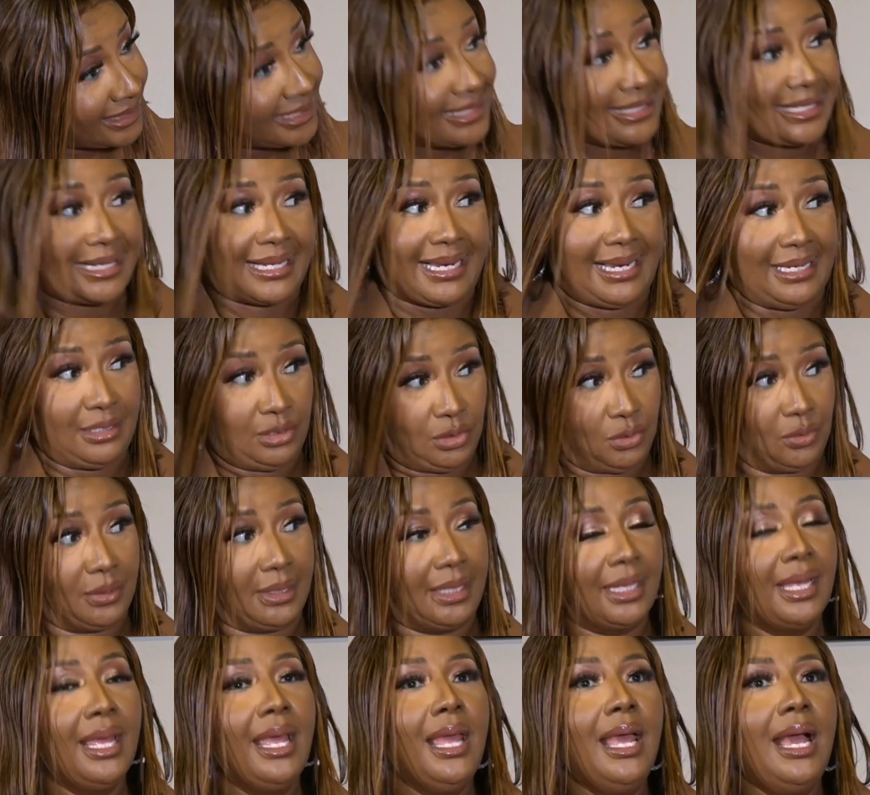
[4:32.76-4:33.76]
in the
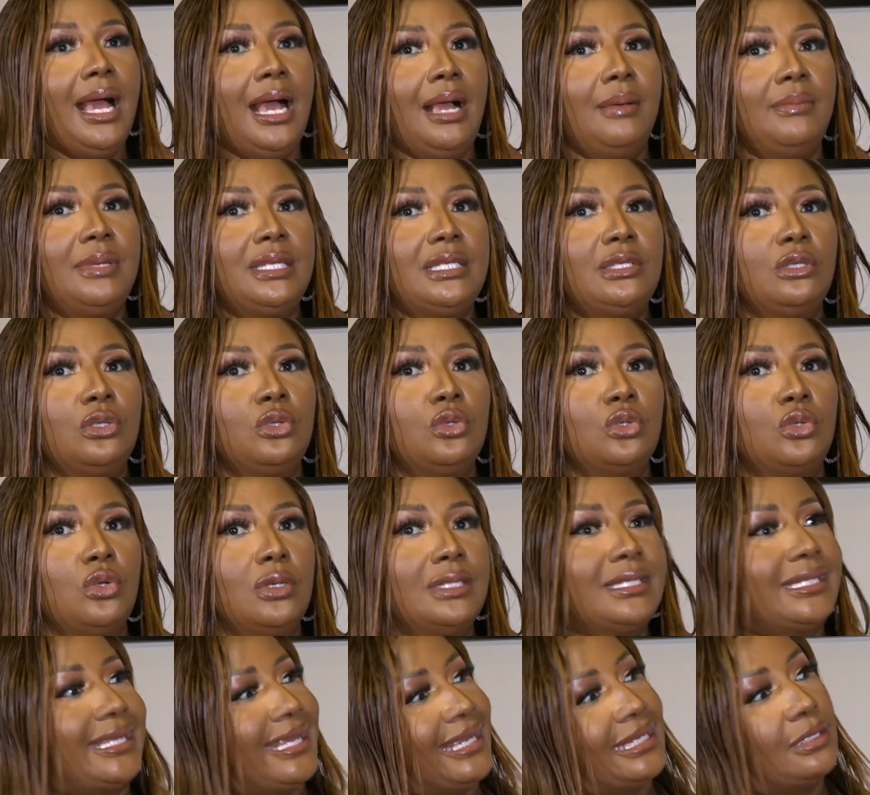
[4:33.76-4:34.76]
country. I mean, you
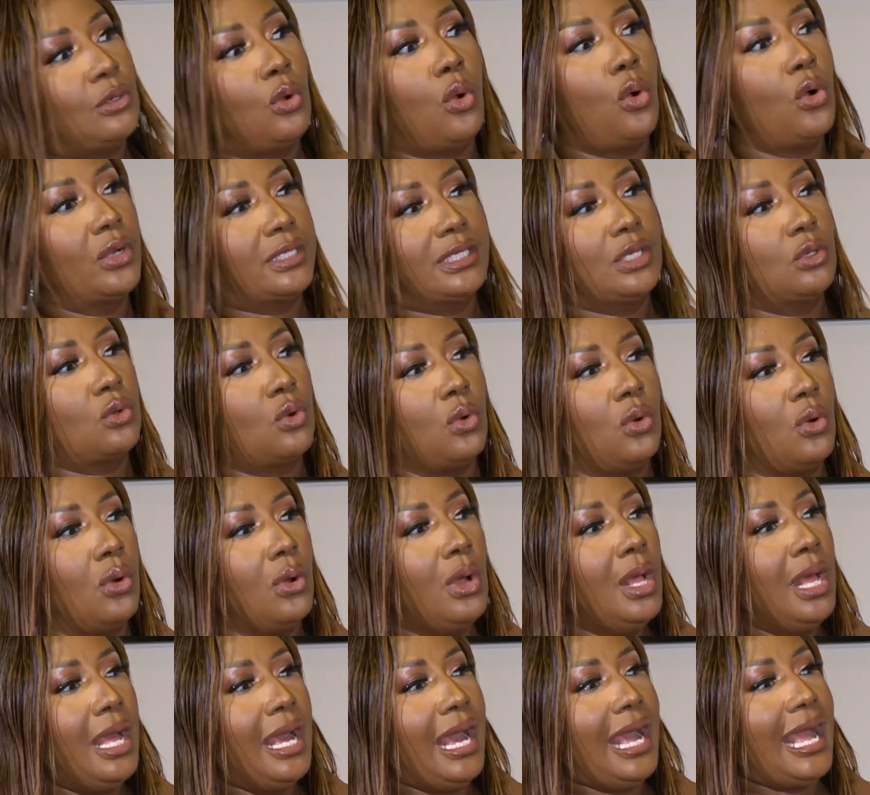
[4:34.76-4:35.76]
don't get hockey ko
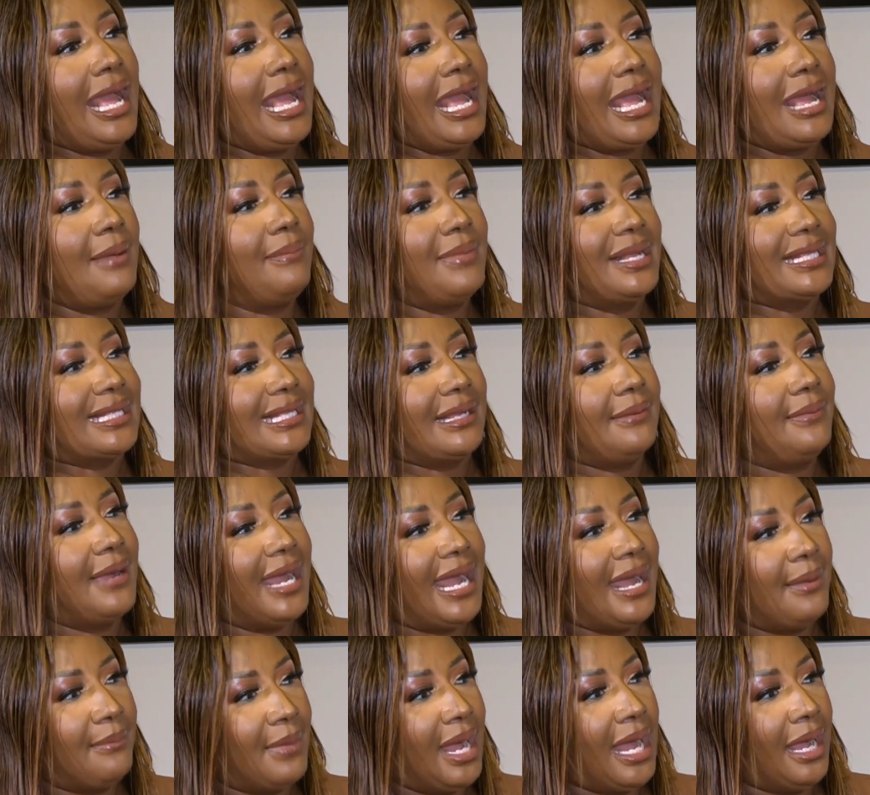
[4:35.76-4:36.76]

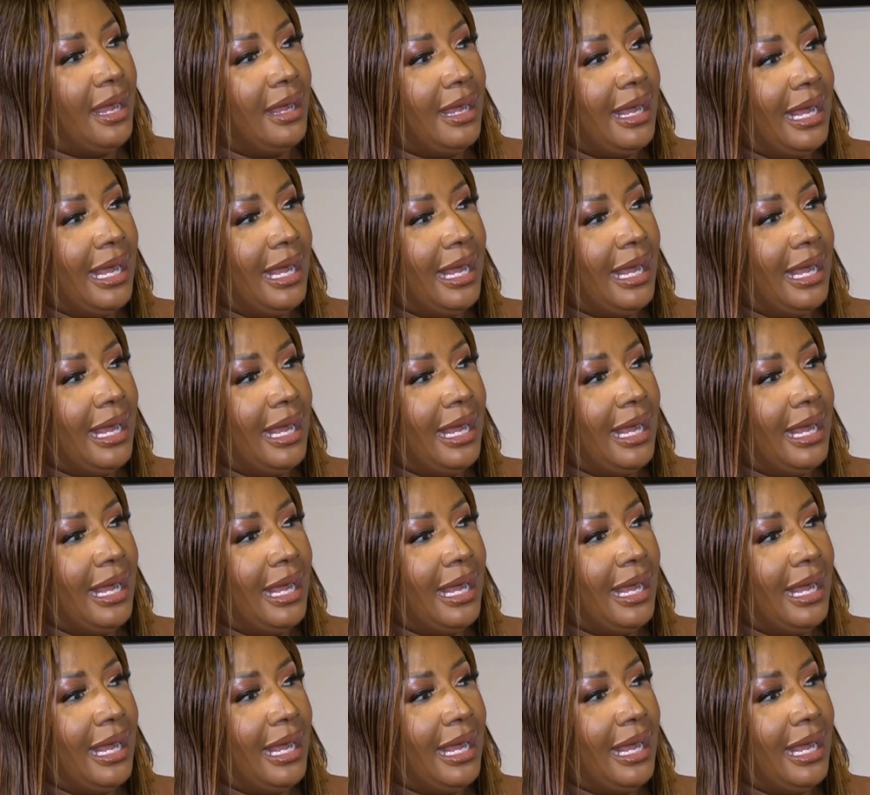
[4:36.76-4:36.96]
Haramatabama.